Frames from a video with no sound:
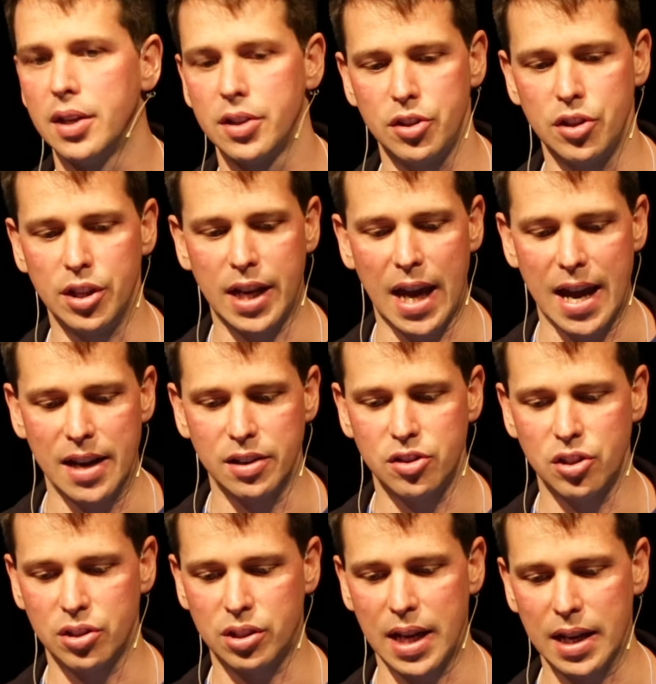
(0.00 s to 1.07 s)
So you can
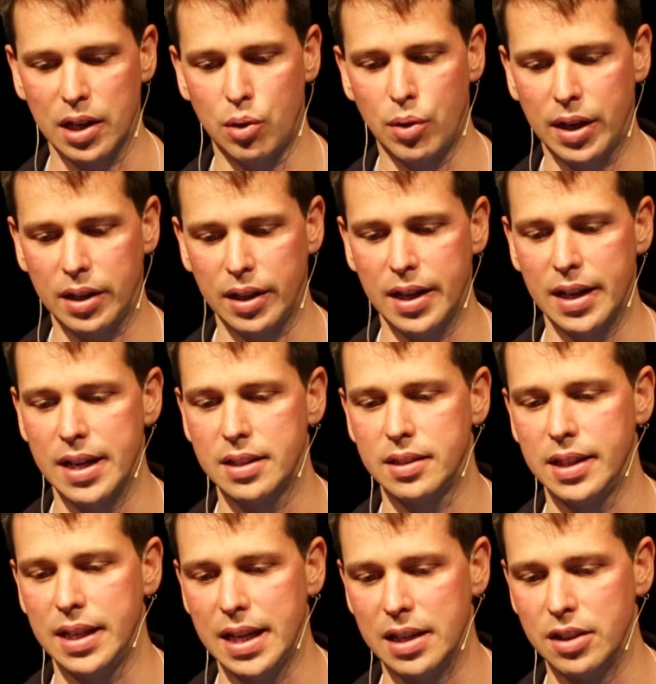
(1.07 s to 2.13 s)
just get quickly and
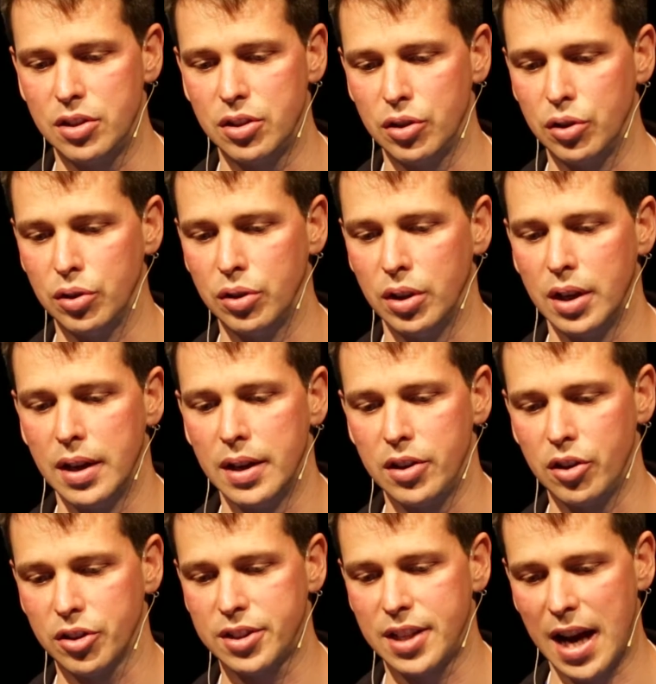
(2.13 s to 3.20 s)
easily into
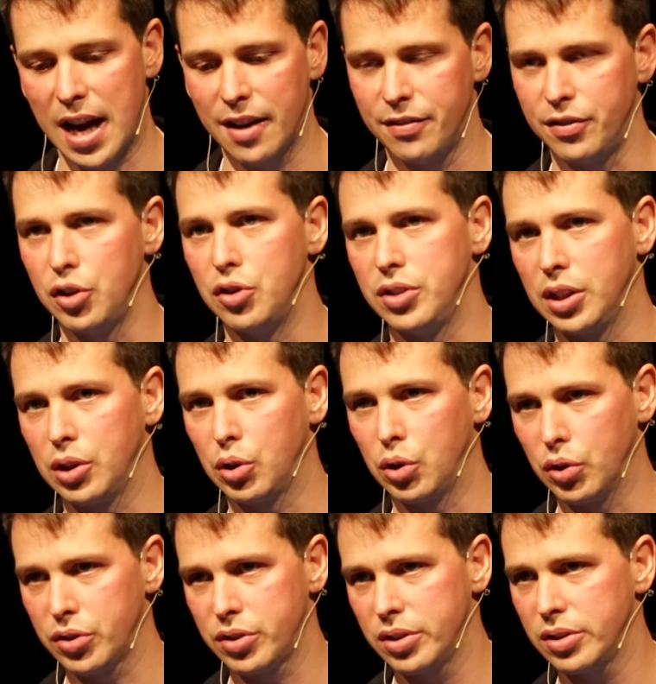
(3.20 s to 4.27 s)
your staff using
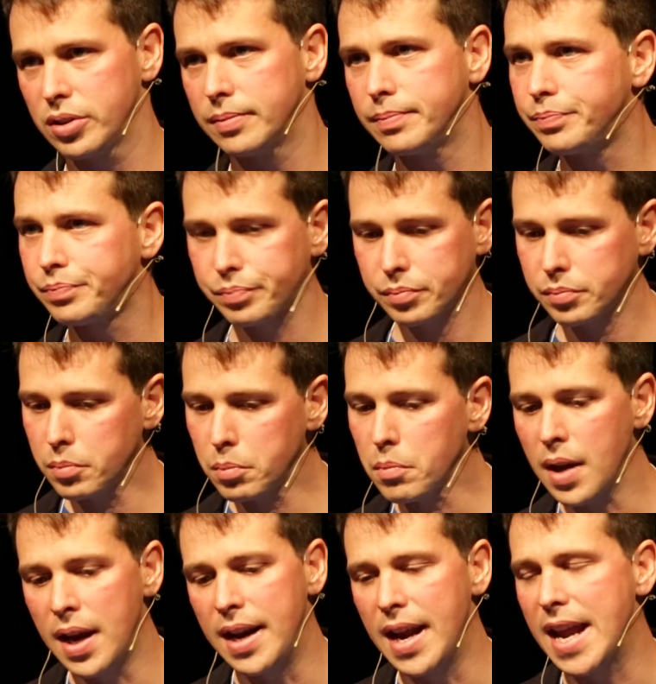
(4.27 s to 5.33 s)
courses,
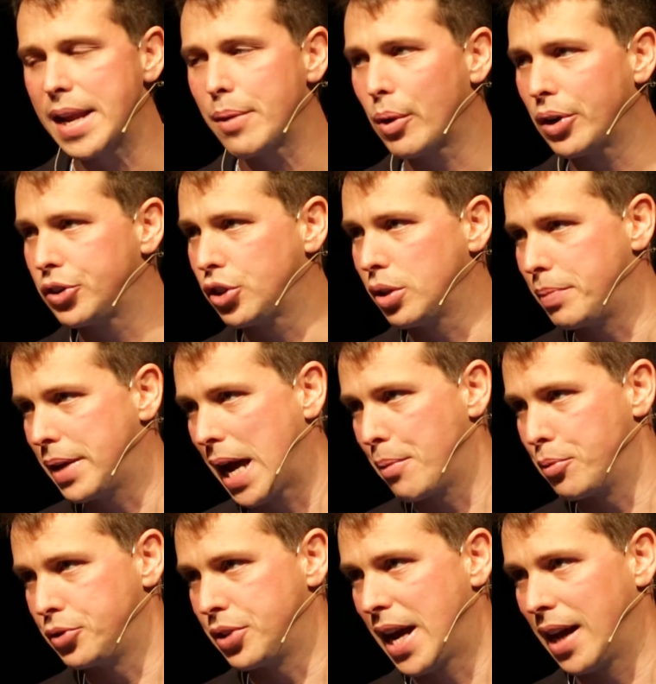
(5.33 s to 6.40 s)
and anyone should be
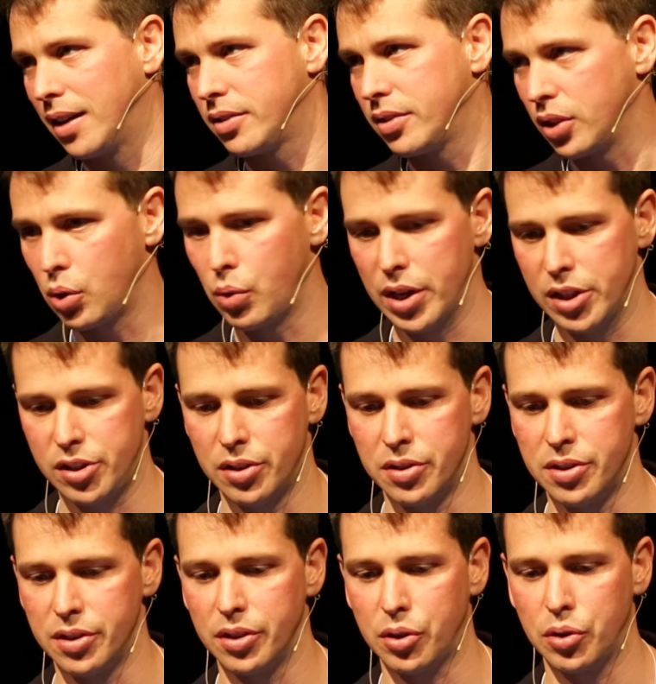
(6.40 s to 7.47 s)
able to answer the
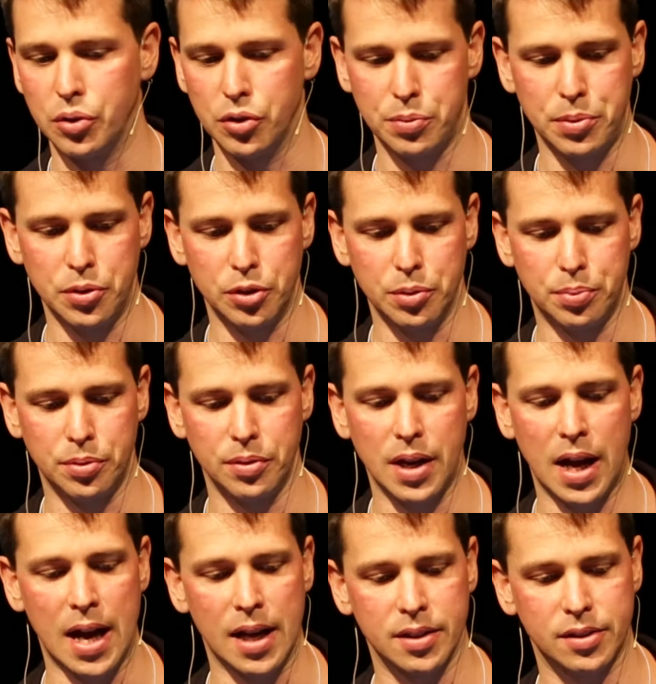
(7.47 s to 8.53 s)
questions that the course builder
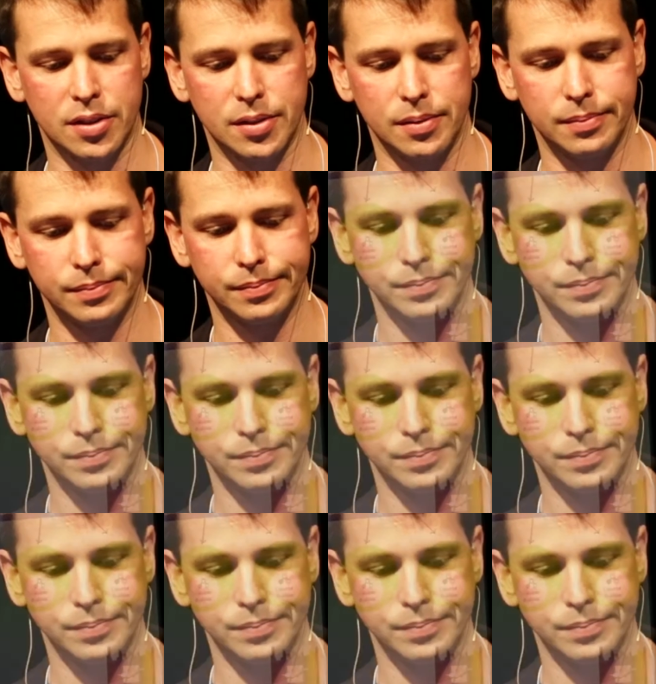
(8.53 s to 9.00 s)
asks.